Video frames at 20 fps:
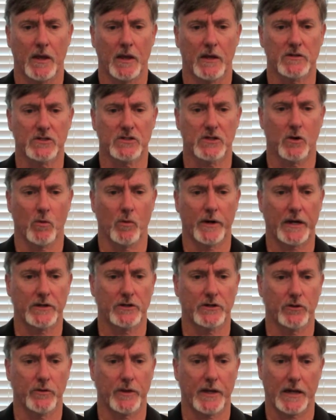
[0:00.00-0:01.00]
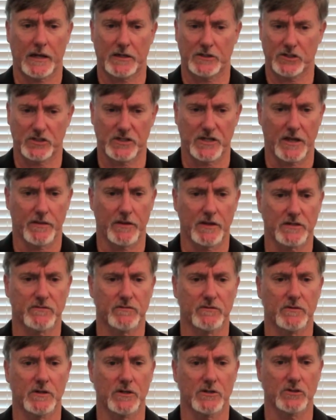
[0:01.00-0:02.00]
And so when I do that, I just get this,
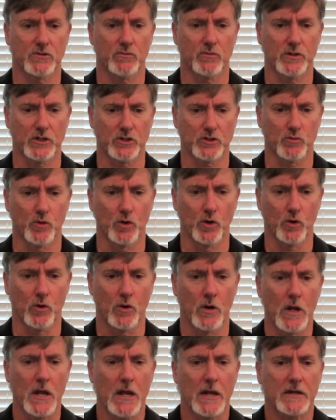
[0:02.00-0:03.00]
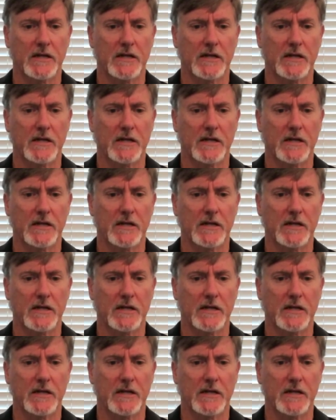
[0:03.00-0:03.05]
this, this rule.